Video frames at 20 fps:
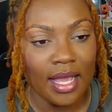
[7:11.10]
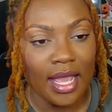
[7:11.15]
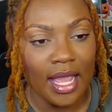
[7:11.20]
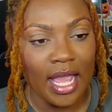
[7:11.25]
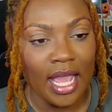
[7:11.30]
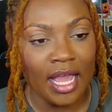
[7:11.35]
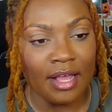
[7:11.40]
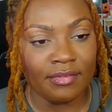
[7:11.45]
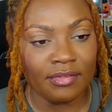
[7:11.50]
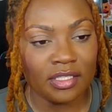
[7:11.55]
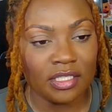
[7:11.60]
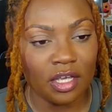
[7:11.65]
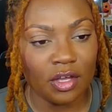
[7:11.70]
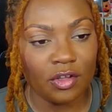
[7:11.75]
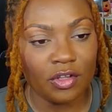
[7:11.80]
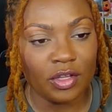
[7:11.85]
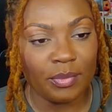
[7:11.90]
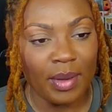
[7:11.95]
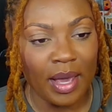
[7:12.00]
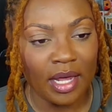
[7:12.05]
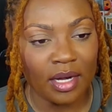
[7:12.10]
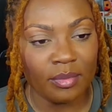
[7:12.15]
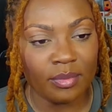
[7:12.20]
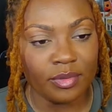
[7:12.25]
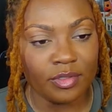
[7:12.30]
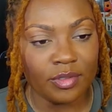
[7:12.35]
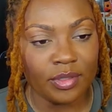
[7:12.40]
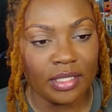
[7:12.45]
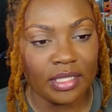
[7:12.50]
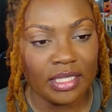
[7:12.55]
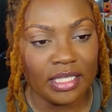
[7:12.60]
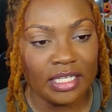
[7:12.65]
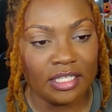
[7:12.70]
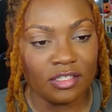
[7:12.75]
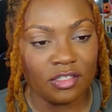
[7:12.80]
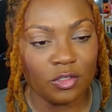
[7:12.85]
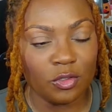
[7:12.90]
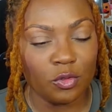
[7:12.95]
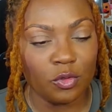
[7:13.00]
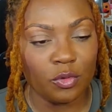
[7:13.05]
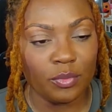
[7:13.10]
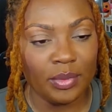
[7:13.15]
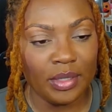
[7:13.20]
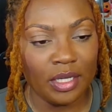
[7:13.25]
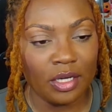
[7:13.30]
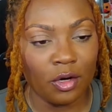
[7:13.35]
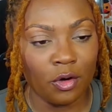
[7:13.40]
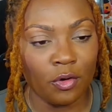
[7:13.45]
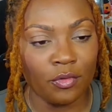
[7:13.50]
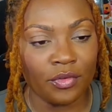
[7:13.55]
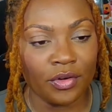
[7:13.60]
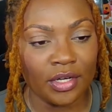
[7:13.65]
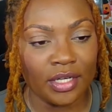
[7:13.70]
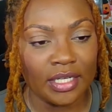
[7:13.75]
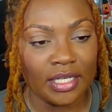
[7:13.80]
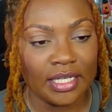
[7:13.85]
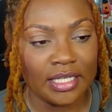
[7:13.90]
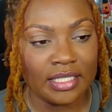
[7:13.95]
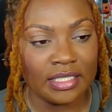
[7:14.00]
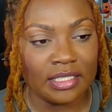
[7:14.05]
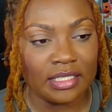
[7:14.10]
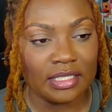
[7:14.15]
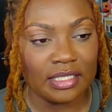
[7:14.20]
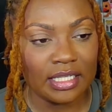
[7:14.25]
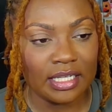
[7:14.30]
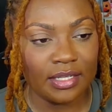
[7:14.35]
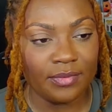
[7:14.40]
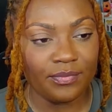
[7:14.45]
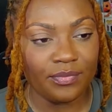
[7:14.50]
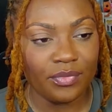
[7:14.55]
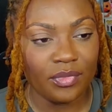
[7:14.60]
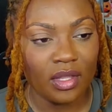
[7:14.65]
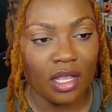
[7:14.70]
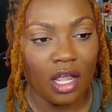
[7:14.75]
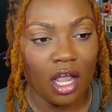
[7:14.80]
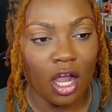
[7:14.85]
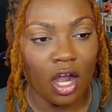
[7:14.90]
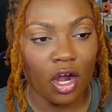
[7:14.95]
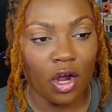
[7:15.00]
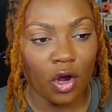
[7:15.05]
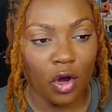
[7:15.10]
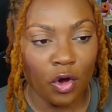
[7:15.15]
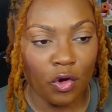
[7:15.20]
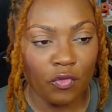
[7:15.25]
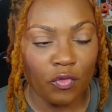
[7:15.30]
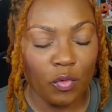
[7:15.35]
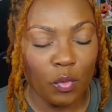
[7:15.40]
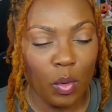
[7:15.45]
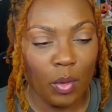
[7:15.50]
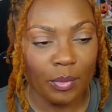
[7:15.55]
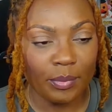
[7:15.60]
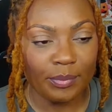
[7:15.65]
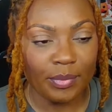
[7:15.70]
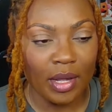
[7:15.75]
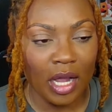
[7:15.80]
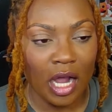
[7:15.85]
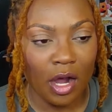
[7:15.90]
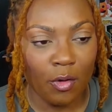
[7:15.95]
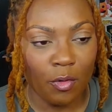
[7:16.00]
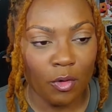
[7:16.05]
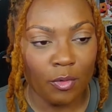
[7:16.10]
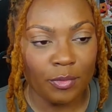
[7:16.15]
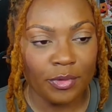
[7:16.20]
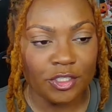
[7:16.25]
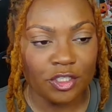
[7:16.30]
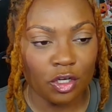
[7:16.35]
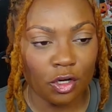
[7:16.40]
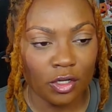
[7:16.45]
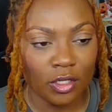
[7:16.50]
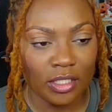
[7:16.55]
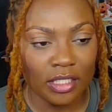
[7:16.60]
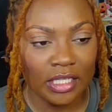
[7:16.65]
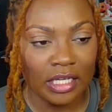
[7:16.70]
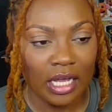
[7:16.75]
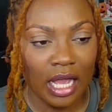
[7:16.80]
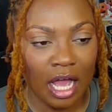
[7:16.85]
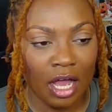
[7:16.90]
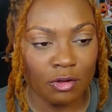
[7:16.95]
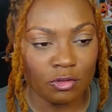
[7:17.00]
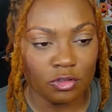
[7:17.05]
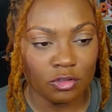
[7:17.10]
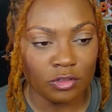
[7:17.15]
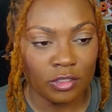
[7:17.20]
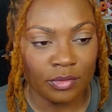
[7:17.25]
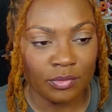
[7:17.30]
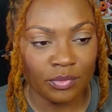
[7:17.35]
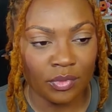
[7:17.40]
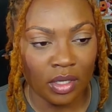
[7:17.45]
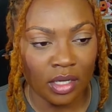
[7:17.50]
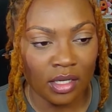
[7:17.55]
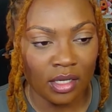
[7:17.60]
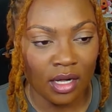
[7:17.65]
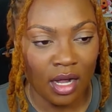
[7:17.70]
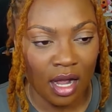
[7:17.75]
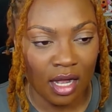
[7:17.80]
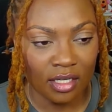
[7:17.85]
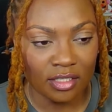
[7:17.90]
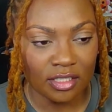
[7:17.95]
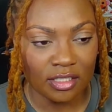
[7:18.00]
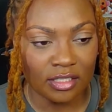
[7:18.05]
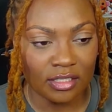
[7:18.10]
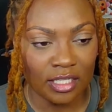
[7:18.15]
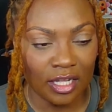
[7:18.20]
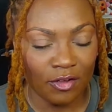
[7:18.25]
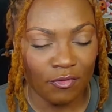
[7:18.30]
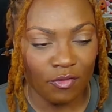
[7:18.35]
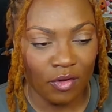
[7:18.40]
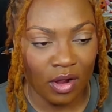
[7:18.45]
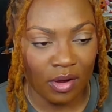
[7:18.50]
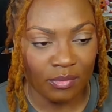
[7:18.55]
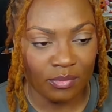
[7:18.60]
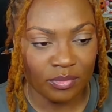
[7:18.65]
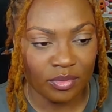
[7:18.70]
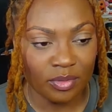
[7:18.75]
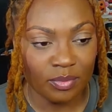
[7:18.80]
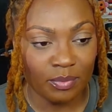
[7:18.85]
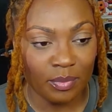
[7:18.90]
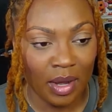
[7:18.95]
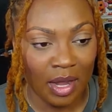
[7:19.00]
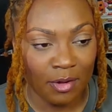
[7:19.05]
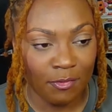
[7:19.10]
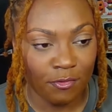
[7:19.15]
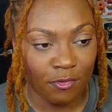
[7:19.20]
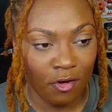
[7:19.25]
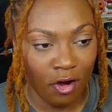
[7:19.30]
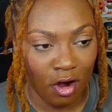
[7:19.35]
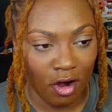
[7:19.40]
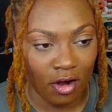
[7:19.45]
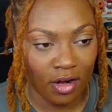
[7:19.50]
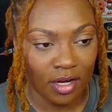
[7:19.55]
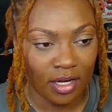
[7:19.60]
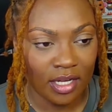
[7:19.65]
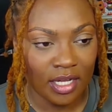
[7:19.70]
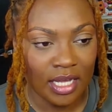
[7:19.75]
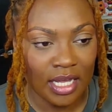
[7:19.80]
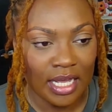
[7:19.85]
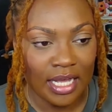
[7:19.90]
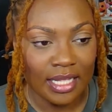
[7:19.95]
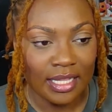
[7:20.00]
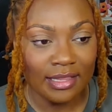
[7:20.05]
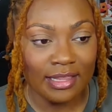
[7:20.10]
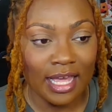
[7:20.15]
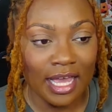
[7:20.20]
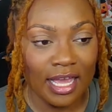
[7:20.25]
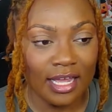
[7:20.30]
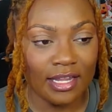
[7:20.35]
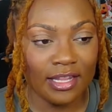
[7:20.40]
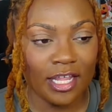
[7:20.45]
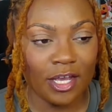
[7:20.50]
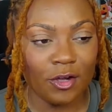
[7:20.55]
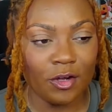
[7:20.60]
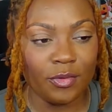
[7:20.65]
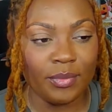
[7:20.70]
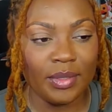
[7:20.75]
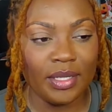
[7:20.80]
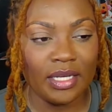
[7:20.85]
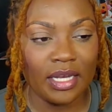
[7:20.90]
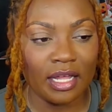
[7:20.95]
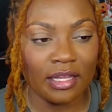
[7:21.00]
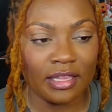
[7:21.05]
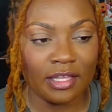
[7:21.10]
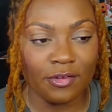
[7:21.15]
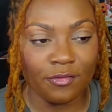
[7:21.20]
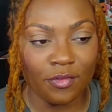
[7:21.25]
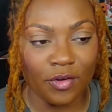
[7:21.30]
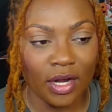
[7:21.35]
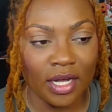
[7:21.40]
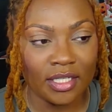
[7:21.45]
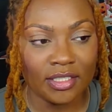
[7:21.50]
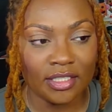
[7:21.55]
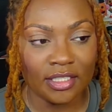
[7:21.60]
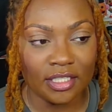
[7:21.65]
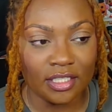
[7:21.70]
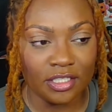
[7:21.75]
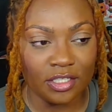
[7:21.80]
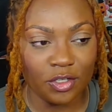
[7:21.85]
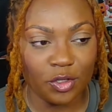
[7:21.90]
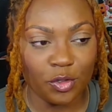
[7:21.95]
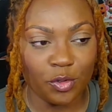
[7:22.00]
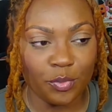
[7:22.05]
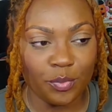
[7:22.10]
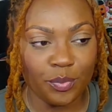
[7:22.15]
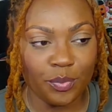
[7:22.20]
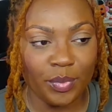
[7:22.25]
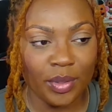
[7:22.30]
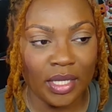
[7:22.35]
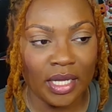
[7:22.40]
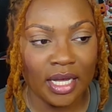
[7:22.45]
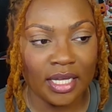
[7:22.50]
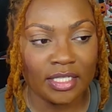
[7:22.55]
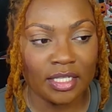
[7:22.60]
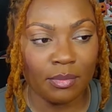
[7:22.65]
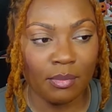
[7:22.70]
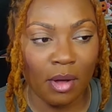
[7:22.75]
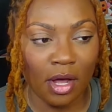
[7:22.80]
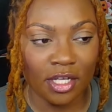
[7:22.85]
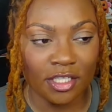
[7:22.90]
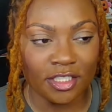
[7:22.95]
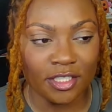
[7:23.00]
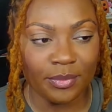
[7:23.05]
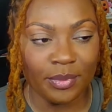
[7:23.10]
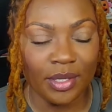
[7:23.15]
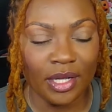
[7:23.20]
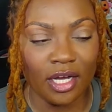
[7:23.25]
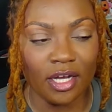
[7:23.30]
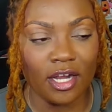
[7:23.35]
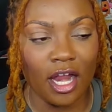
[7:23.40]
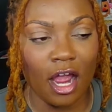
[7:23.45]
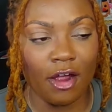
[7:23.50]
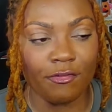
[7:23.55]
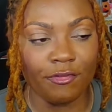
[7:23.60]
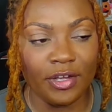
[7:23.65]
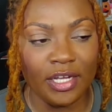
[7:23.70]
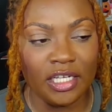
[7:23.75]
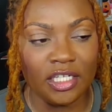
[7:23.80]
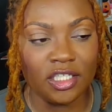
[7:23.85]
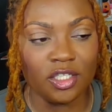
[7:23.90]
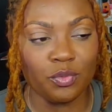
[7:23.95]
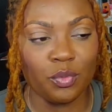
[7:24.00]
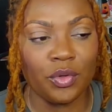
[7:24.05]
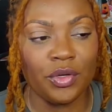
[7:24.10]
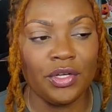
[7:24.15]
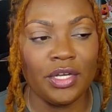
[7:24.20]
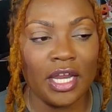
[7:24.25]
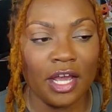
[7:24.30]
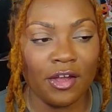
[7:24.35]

If so, the battle between these two will be over in an instant. Her overwhelming power will surely outstrip the unconscious life forms by far. Then there will be nothing for us to do, because a monster beyond our reach would